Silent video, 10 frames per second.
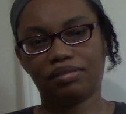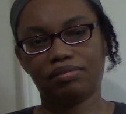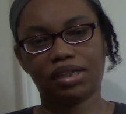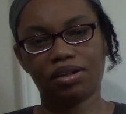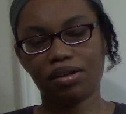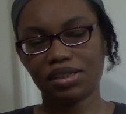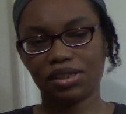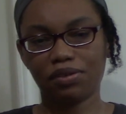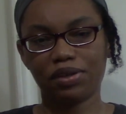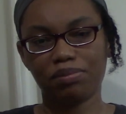it
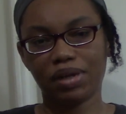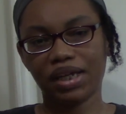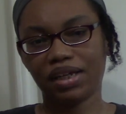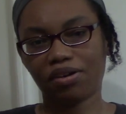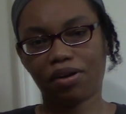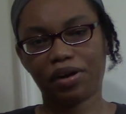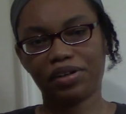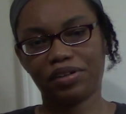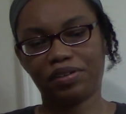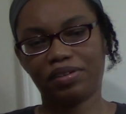also would make it
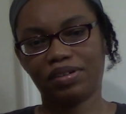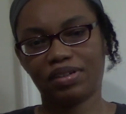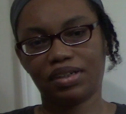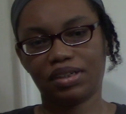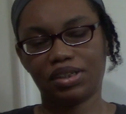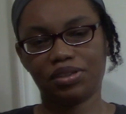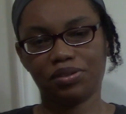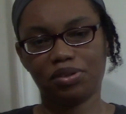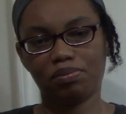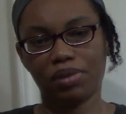harder
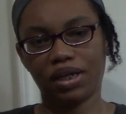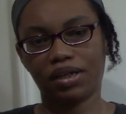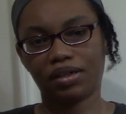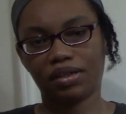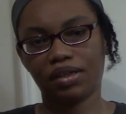to make